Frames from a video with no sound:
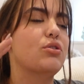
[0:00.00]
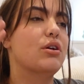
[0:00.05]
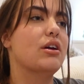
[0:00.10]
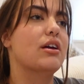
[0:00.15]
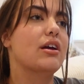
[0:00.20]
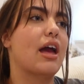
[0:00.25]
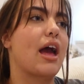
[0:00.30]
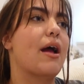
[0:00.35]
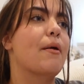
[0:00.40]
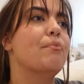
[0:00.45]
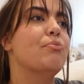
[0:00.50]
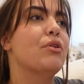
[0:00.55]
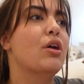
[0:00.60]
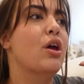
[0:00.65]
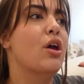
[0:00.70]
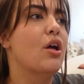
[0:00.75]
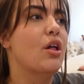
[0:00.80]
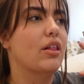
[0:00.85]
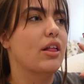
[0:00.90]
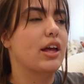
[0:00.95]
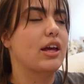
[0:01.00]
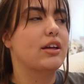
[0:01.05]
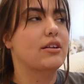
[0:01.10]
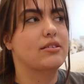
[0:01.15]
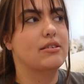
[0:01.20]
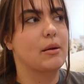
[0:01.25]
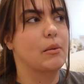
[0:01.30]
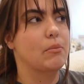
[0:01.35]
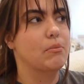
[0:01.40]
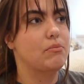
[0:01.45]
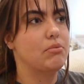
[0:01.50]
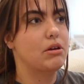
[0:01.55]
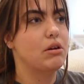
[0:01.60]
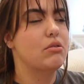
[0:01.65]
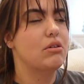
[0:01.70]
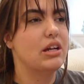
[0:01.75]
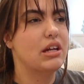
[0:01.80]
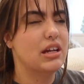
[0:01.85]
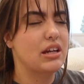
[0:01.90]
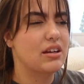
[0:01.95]
you can get like some
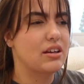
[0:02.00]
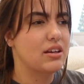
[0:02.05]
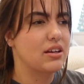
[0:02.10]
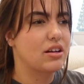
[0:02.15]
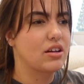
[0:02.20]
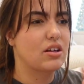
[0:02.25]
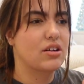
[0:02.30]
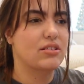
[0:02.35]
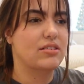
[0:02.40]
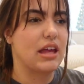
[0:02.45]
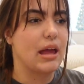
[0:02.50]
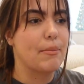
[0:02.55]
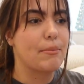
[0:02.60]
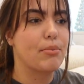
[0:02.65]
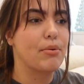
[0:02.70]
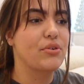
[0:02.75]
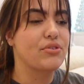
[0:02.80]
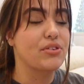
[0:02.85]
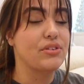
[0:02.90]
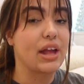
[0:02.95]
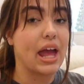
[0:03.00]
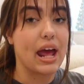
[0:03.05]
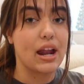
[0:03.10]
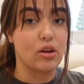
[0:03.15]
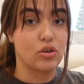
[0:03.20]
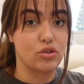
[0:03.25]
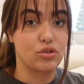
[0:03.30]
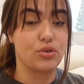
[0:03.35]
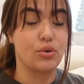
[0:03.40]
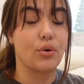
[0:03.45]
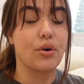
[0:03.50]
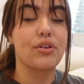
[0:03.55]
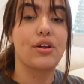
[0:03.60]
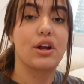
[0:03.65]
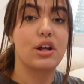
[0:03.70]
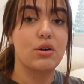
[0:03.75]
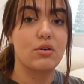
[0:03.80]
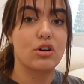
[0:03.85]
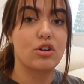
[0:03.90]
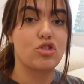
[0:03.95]
beauty samples and they had a store there
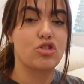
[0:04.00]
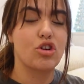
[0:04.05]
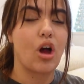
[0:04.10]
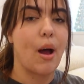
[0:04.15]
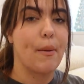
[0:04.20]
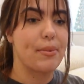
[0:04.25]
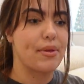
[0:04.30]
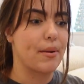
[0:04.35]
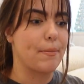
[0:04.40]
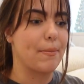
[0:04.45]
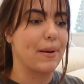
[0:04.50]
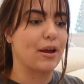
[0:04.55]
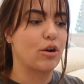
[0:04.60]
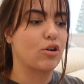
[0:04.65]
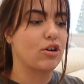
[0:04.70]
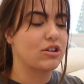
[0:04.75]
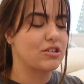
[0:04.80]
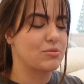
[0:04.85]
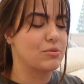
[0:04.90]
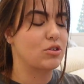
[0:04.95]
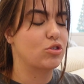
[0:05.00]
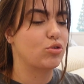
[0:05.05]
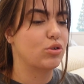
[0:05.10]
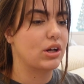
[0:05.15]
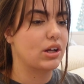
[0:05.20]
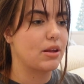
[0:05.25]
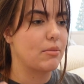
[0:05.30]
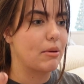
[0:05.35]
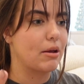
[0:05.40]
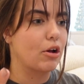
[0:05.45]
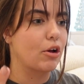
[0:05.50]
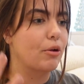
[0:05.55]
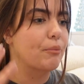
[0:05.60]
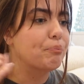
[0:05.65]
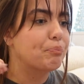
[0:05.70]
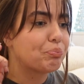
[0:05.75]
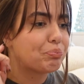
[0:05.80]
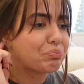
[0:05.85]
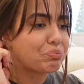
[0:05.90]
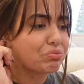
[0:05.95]
you could shop and a big Christmas tree in the middle.
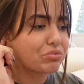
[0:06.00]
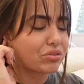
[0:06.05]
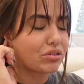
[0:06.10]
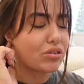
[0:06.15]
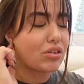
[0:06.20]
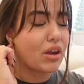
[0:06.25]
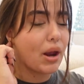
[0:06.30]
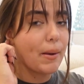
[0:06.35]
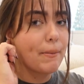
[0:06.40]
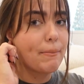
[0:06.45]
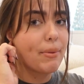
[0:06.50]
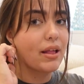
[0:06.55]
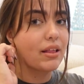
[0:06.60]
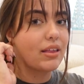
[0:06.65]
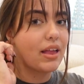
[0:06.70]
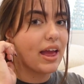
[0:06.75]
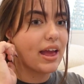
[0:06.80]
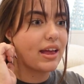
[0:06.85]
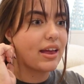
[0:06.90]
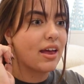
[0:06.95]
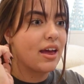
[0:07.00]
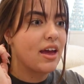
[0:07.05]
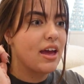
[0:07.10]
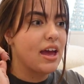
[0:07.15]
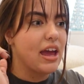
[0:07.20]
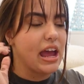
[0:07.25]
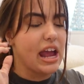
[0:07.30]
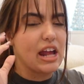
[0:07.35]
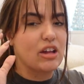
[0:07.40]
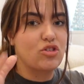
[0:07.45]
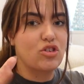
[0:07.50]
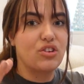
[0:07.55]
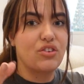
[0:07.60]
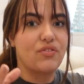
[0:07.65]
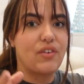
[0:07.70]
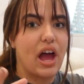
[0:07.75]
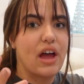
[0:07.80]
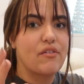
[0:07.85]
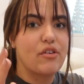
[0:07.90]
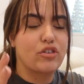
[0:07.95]
But like it's just
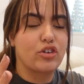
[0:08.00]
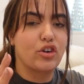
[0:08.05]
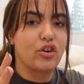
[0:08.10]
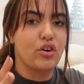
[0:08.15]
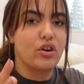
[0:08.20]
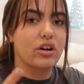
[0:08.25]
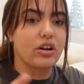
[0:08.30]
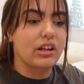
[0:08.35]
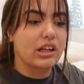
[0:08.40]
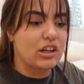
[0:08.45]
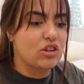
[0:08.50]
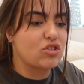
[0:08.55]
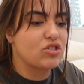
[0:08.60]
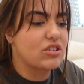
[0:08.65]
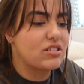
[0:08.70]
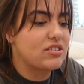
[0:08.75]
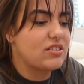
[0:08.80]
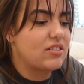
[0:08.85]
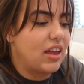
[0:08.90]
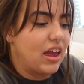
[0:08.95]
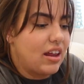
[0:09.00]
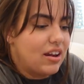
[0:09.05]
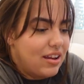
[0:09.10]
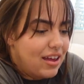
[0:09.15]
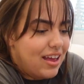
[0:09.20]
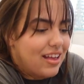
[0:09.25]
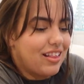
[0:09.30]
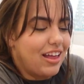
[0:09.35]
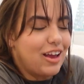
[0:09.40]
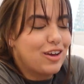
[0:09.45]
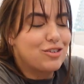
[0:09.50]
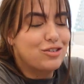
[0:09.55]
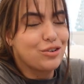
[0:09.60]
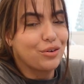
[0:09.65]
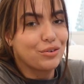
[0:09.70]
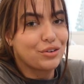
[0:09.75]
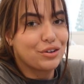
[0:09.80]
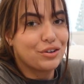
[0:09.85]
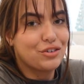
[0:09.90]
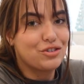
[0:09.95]
500 girlies just standing like
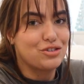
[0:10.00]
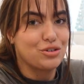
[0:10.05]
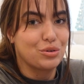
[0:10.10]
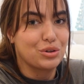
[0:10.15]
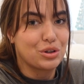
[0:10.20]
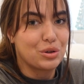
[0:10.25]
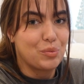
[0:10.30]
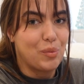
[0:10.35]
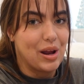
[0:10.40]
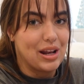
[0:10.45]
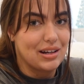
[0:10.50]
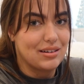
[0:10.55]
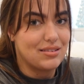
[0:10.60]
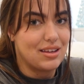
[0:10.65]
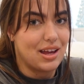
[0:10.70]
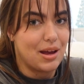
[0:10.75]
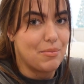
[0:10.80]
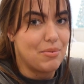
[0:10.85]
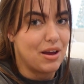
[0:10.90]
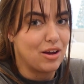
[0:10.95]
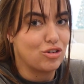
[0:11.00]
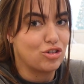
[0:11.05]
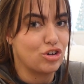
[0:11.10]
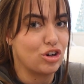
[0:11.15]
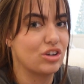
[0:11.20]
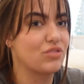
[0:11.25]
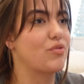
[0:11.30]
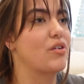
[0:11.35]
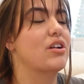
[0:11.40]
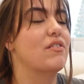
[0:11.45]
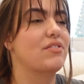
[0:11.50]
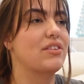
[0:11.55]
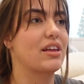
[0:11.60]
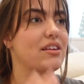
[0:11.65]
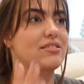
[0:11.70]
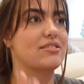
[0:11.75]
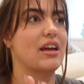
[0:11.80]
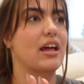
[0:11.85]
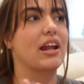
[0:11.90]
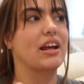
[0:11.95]
shoulder to shoulder waiting to take a picture in front of the
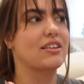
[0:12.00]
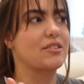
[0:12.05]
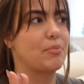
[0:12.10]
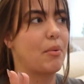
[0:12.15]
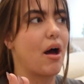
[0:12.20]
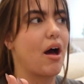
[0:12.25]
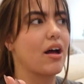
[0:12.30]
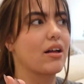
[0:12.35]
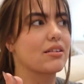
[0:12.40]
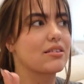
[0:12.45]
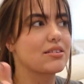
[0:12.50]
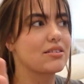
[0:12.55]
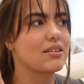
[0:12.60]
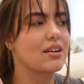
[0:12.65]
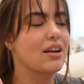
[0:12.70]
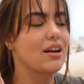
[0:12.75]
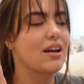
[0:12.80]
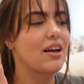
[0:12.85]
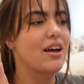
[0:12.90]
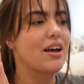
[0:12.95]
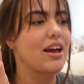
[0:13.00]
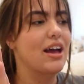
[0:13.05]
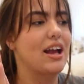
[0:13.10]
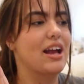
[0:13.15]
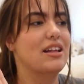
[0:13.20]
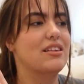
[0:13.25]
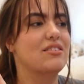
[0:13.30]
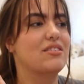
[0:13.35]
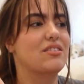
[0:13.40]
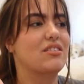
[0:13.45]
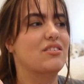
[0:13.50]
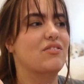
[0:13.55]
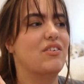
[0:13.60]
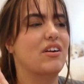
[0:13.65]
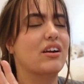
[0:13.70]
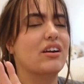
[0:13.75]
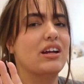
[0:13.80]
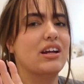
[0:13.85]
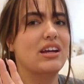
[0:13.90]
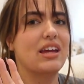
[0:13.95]
aesthetic spots. It's
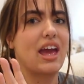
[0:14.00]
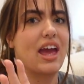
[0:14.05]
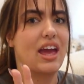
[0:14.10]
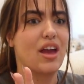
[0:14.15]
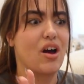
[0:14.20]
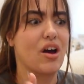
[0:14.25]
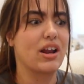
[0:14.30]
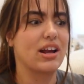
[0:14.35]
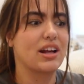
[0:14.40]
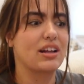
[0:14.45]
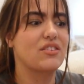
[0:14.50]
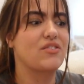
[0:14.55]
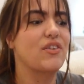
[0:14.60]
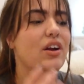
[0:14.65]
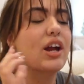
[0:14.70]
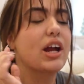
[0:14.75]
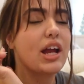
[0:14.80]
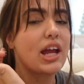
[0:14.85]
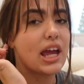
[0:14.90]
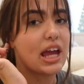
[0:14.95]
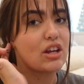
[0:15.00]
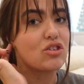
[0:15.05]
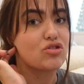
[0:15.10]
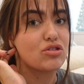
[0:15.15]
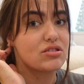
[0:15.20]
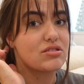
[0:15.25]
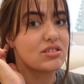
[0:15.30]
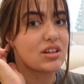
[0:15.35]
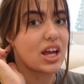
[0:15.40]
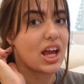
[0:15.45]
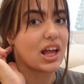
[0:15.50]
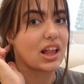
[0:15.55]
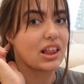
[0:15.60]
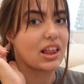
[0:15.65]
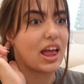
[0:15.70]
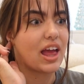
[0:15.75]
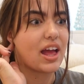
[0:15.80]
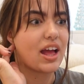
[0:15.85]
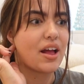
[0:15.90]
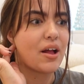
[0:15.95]
very chaotic. It's very interesting.
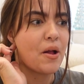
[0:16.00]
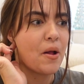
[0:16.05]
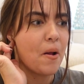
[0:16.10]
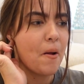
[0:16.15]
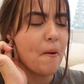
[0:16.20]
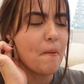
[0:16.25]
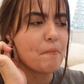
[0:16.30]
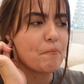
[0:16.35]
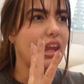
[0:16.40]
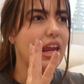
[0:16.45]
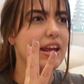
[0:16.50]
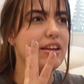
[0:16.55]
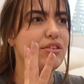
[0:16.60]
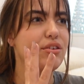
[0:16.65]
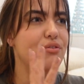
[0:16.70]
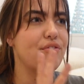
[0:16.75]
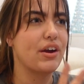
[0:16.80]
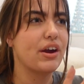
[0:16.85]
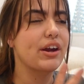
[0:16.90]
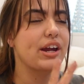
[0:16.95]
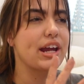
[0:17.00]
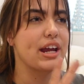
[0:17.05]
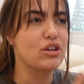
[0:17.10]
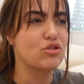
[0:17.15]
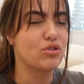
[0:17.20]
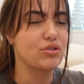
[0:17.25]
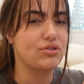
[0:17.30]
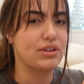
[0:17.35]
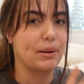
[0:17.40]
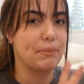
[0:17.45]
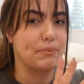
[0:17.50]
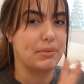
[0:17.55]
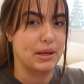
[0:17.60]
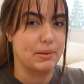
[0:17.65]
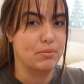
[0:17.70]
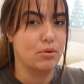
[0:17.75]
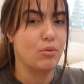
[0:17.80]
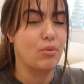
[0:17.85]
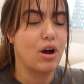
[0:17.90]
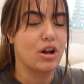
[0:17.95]
Like it's a very interesting
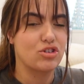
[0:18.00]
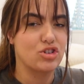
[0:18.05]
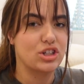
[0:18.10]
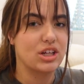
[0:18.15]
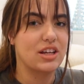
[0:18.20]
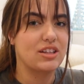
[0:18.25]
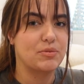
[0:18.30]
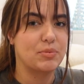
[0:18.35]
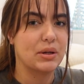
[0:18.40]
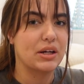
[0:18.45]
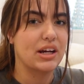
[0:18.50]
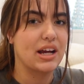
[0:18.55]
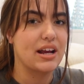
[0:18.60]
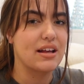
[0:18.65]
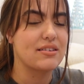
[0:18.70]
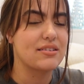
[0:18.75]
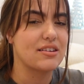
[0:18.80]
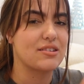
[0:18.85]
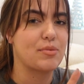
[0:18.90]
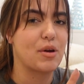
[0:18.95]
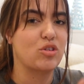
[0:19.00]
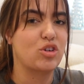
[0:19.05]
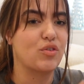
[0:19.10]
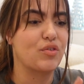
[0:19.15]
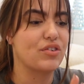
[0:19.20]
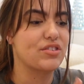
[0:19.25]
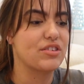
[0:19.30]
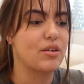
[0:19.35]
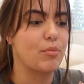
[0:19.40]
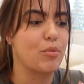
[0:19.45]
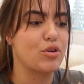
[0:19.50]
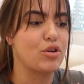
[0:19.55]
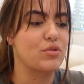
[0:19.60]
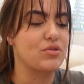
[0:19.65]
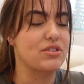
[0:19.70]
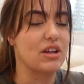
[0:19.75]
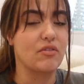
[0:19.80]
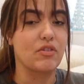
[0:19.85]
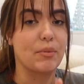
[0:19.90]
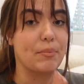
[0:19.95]
people watching experience, especially for someone
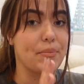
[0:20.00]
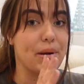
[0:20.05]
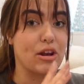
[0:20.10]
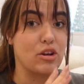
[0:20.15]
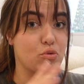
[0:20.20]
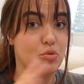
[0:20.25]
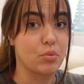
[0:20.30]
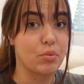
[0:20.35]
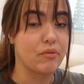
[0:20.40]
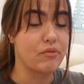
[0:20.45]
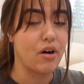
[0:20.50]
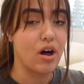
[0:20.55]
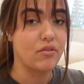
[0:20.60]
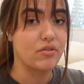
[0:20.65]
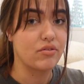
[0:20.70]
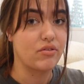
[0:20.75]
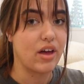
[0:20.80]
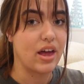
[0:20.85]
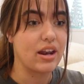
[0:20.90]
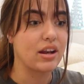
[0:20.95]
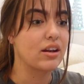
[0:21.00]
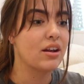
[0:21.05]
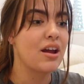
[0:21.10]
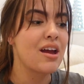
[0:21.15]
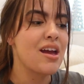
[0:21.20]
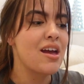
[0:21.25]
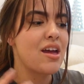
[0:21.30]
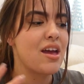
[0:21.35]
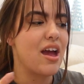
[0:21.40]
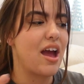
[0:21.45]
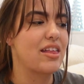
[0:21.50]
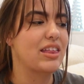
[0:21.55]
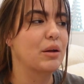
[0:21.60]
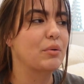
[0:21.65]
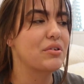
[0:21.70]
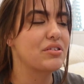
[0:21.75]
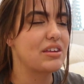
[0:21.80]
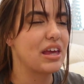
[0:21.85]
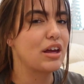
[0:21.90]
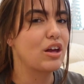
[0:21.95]
who's never been to a Revolve event. And they
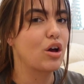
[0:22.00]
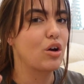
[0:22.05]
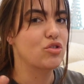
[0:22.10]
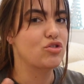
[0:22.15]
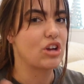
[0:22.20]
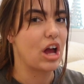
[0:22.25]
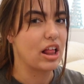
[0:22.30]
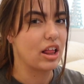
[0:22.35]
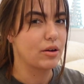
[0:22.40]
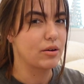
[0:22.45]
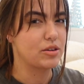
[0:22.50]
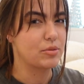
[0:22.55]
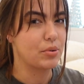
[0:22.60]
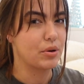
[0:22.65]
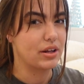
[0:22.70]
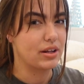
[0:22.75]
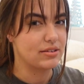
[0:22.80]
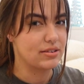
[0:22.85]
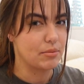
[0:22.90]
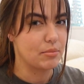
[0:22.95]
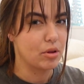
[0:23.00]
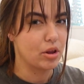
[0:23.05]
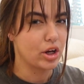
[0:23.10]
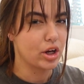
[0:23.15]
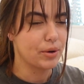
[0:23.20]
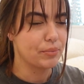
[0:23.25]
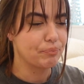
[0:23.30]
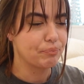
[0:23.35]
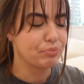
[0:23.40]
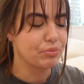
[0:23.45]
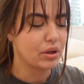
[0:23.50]
were saying Coachella is pretty similar.